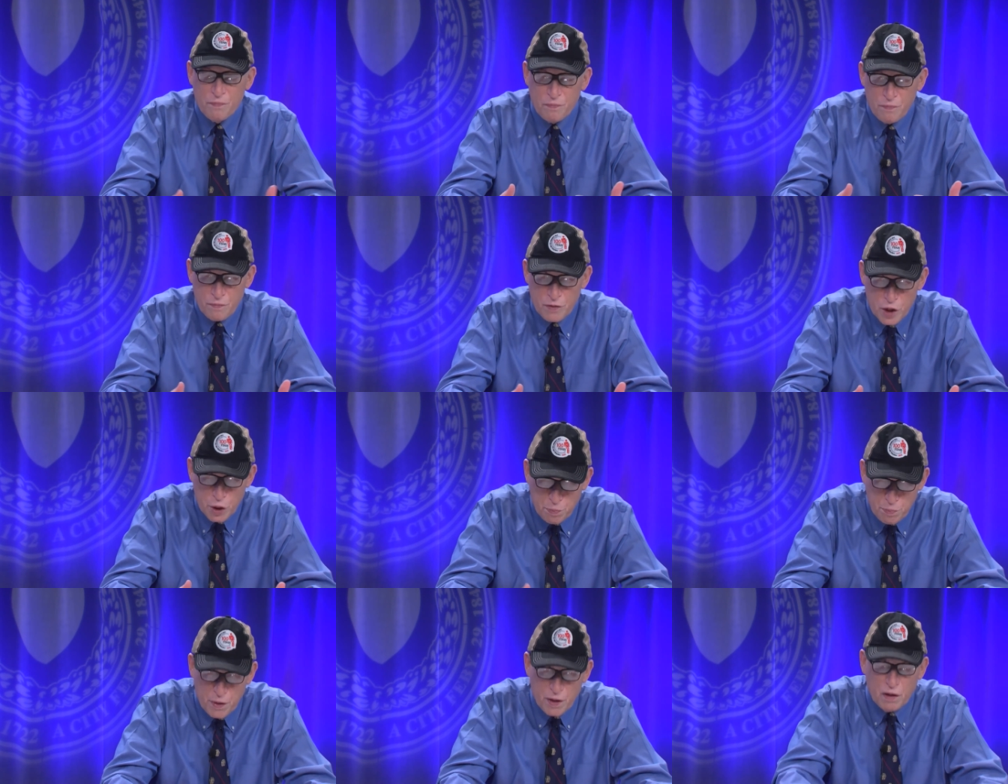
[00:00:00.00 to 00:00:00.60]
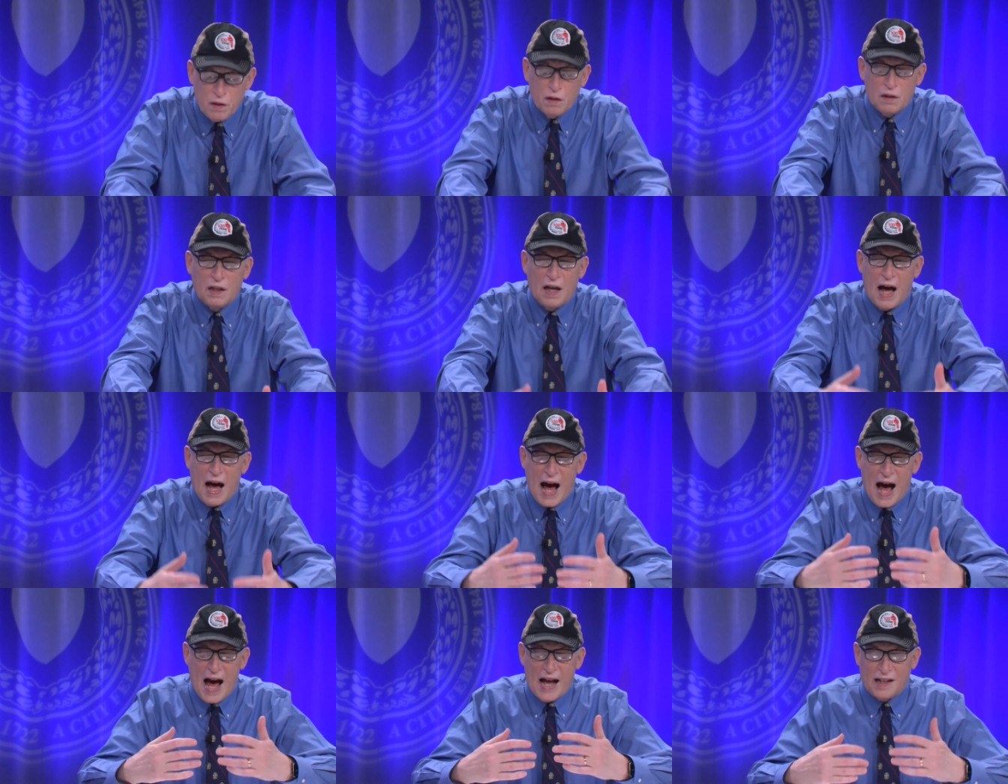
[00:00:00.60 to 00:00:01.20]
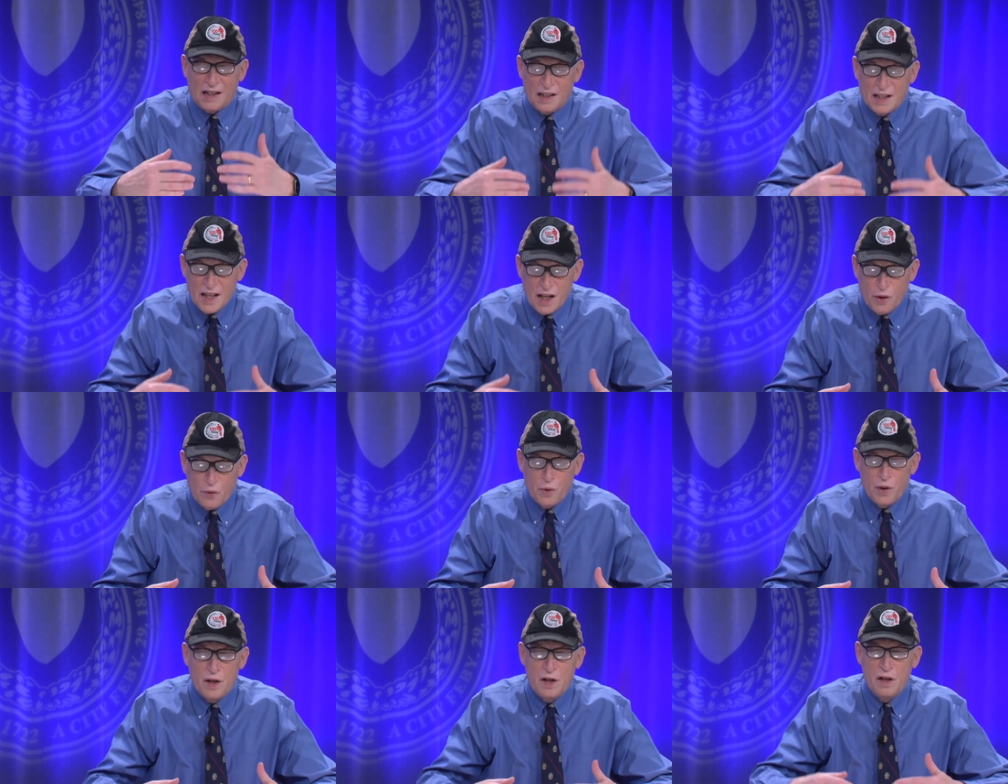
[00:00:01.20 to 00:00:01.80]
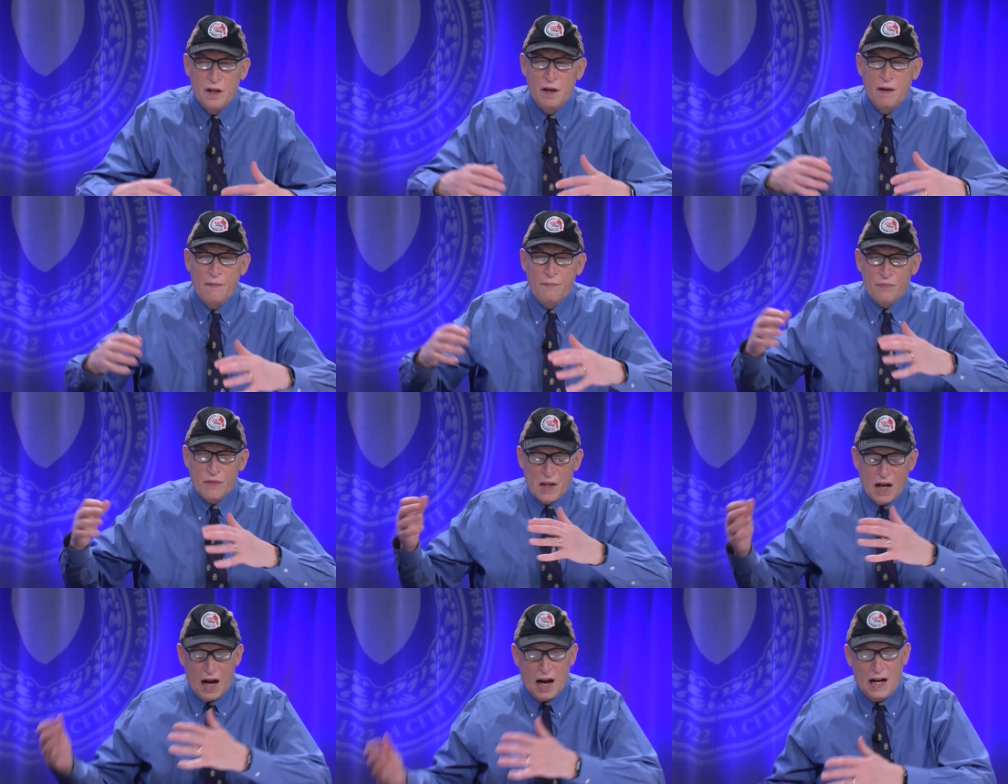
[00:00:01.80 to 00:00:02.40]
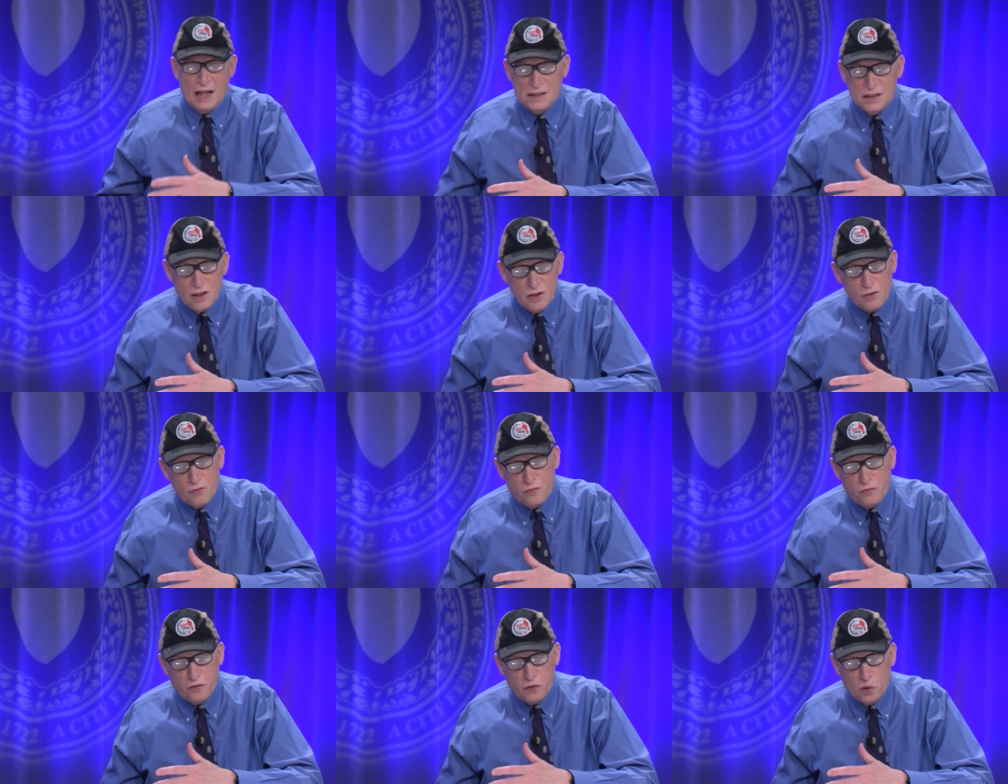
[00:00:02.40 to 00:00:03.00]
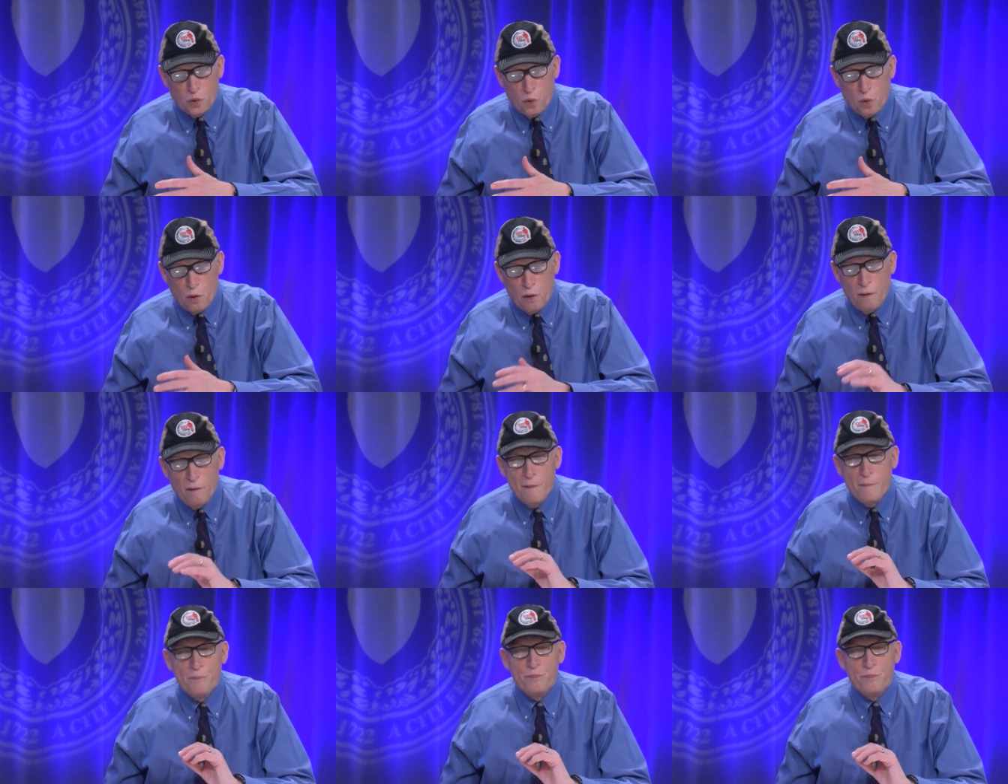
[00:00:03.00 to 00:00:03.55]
spill the hot liquid onto the floor,